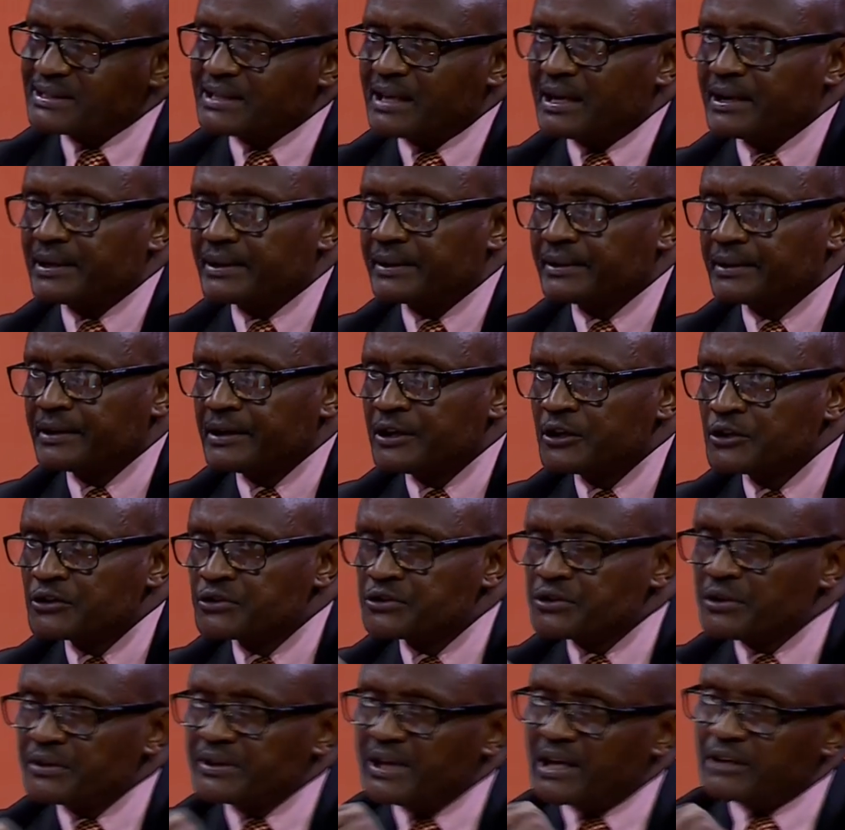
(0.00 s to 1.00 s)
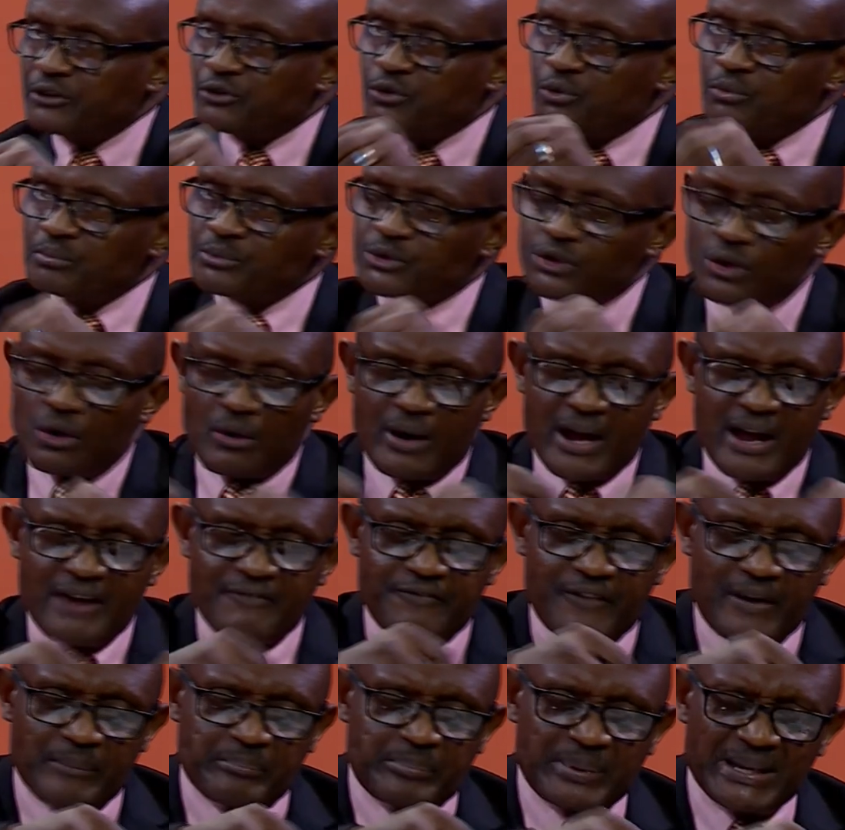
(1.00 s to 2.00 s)
son, so that
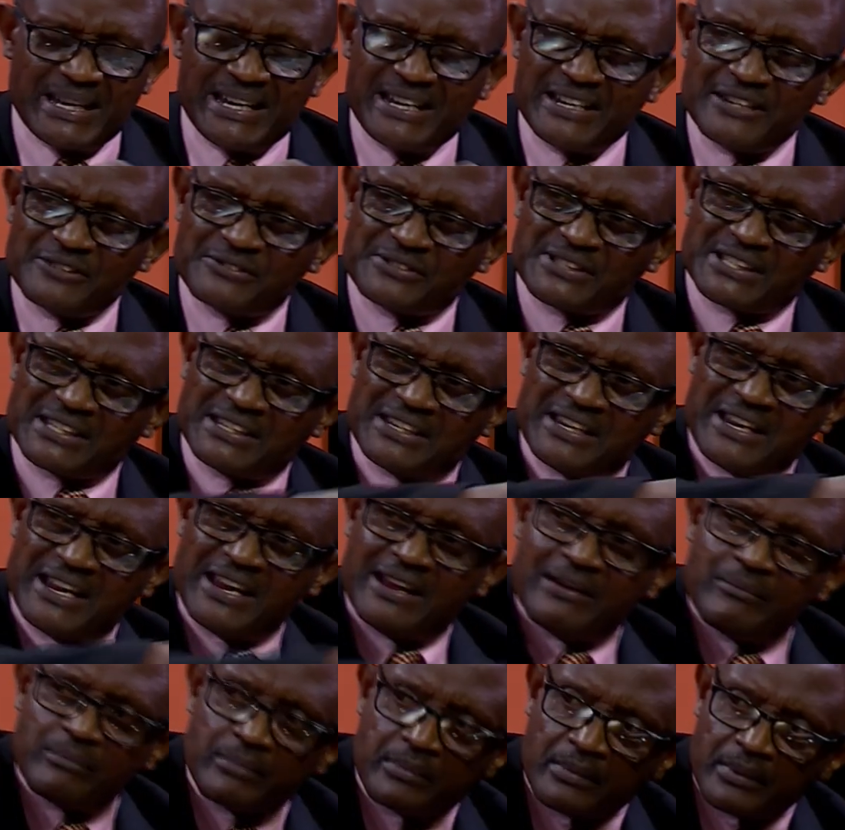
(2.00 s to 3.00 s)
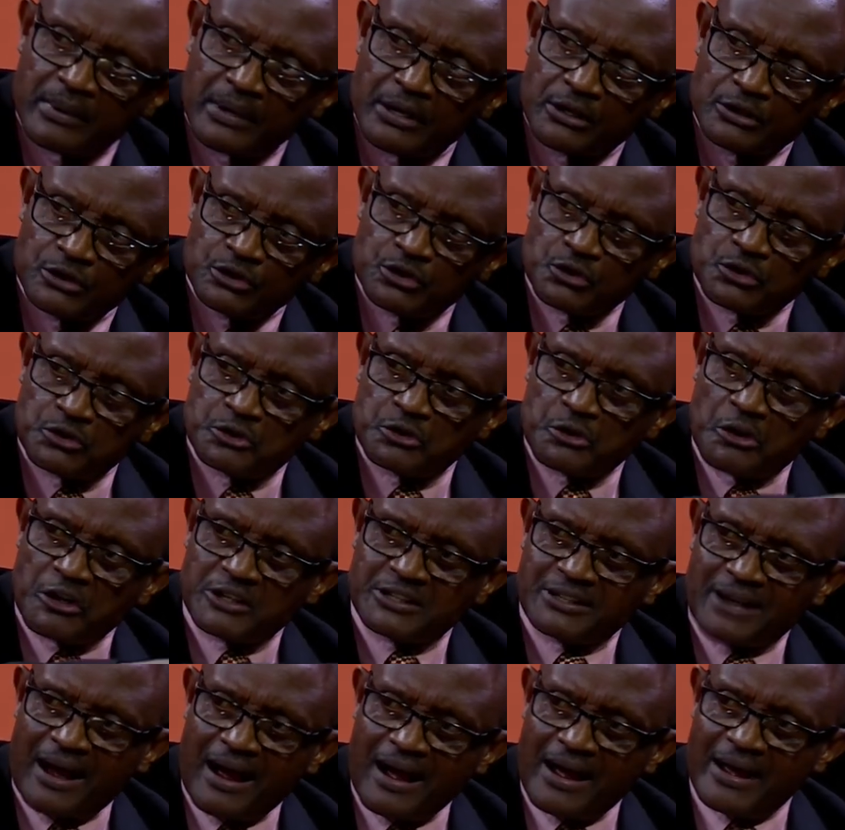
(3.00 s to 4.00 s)
whomsoever believes in him should
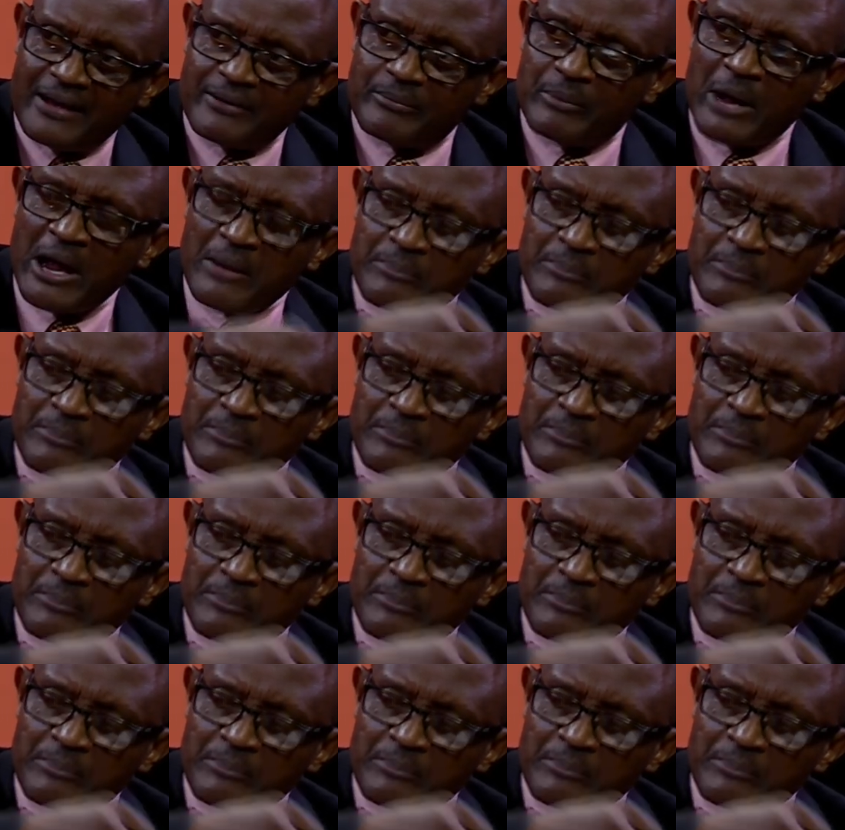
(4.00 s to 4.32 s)
not die,